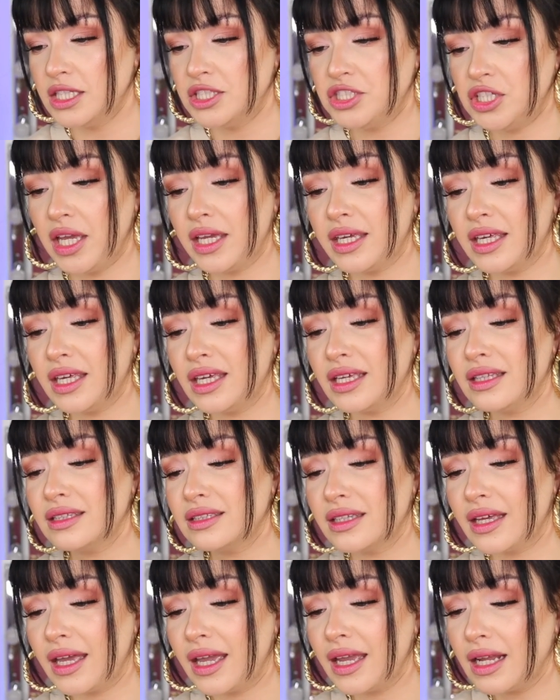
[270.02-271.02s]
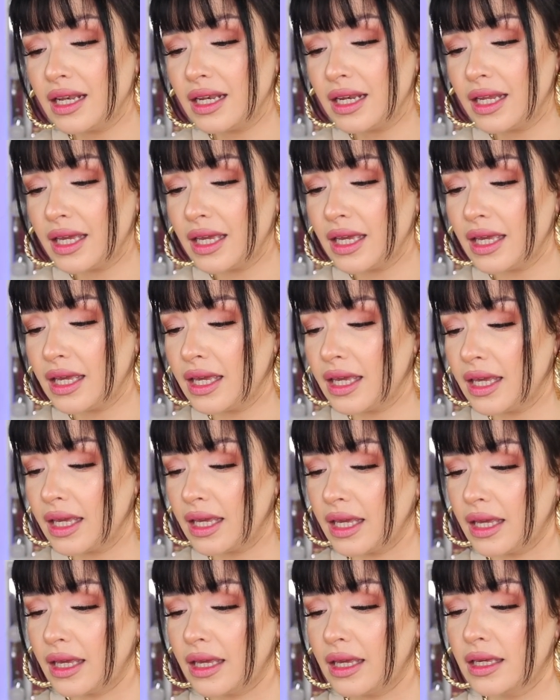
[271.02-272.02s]
checking
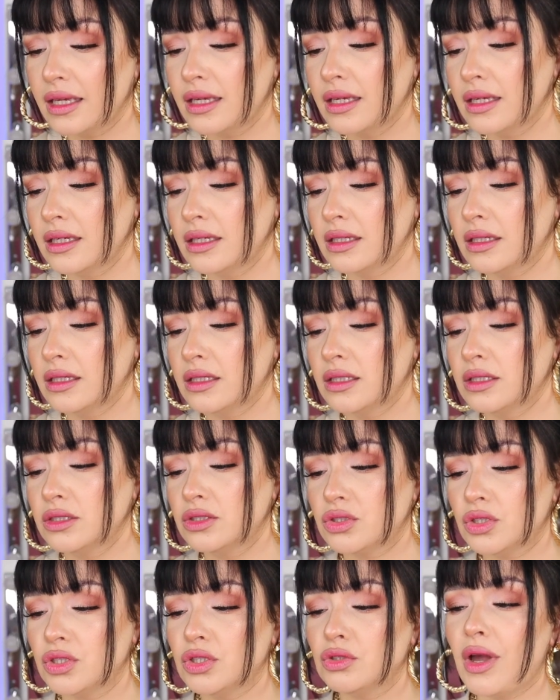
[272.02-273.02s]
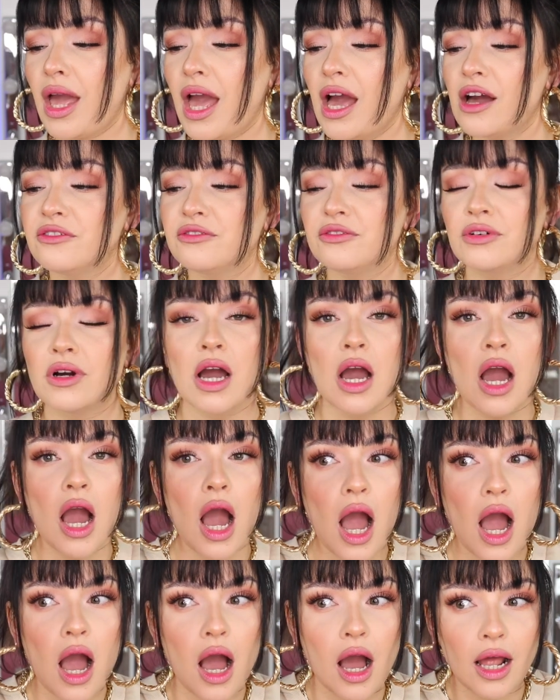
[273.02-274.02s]
daily so you have
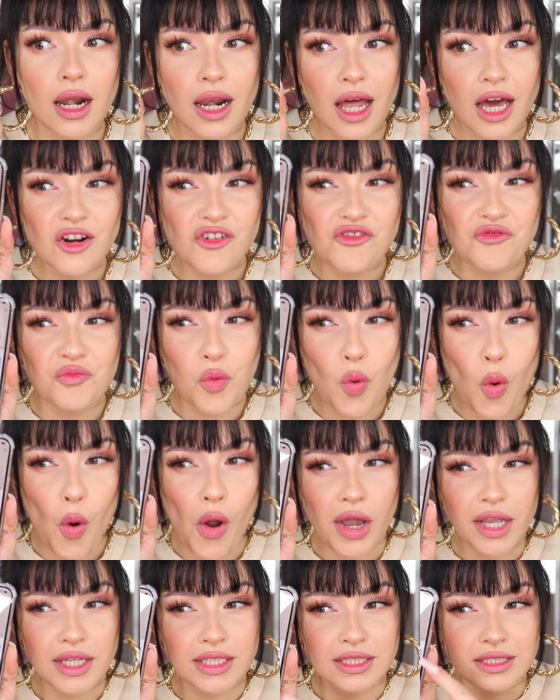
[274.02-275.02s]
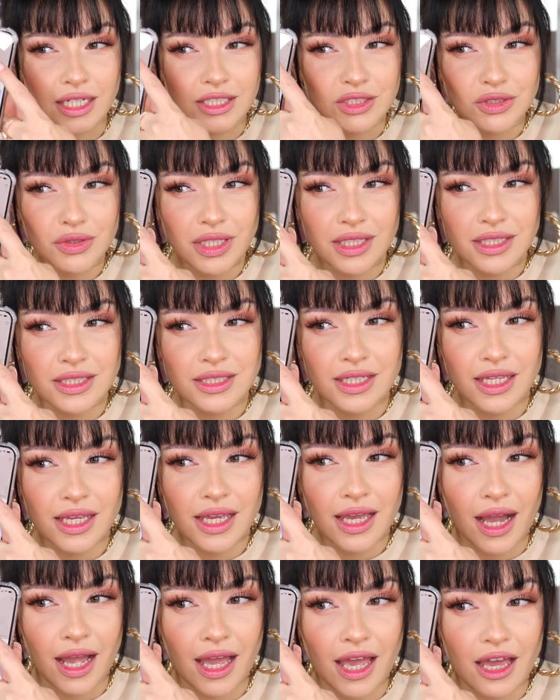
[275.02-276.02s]
a lot of points. As you can
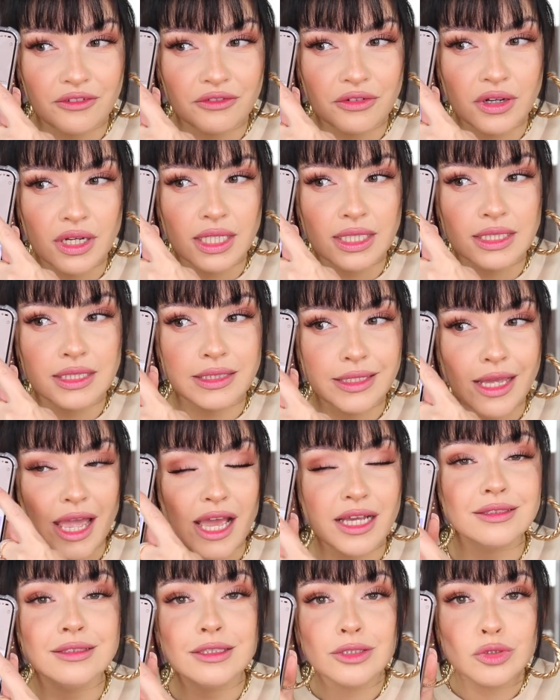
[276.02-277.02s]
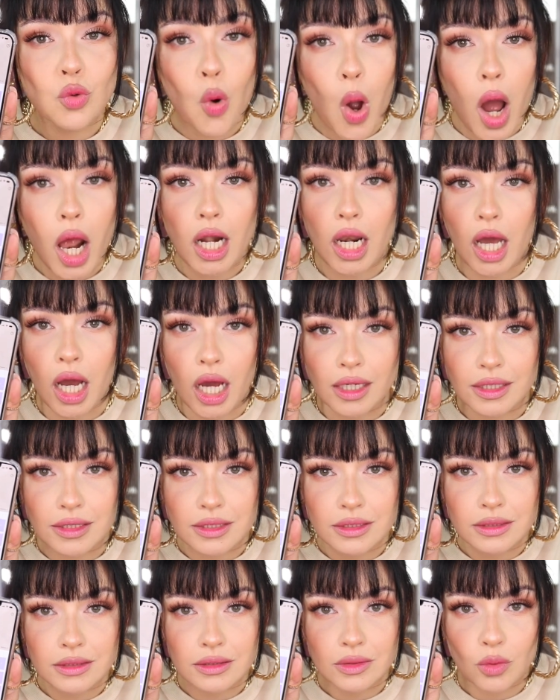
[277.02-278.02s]
see, I have
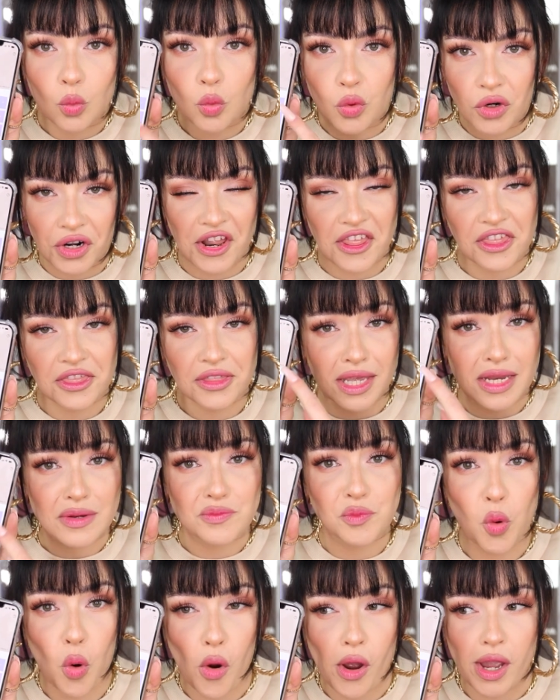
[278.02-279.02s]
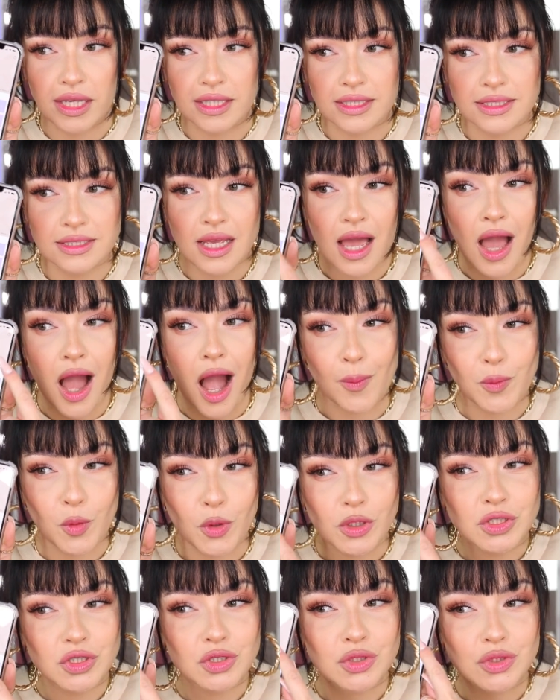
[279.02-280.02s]
$10 worth in points. I'm
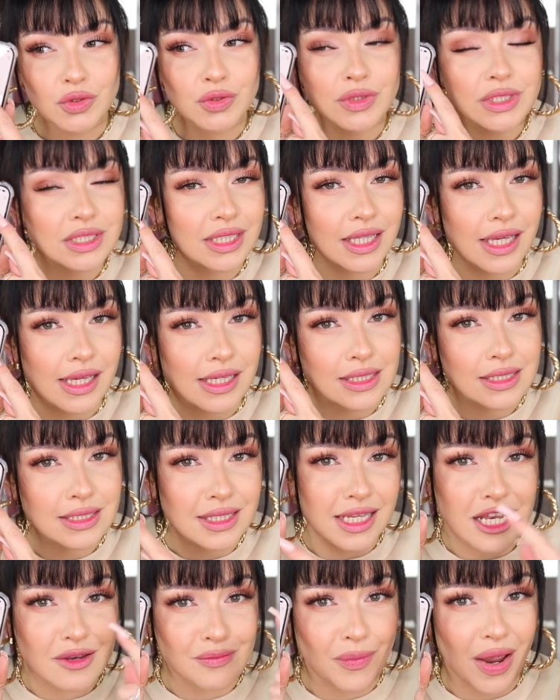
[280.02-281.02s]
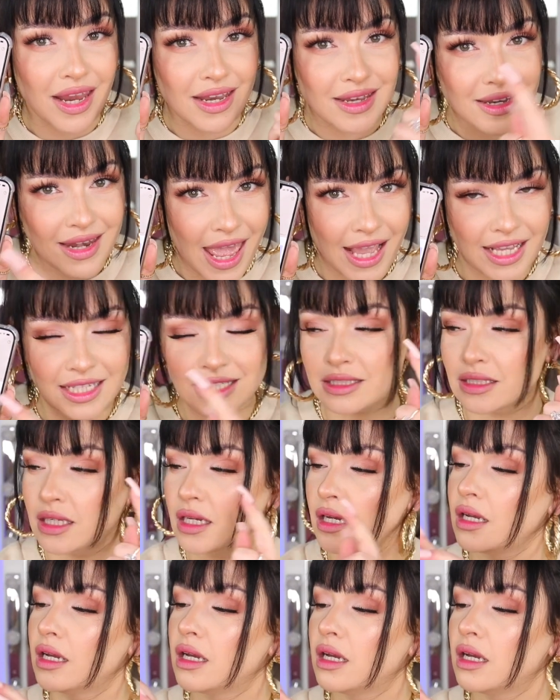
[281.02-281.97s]
going to use this in my next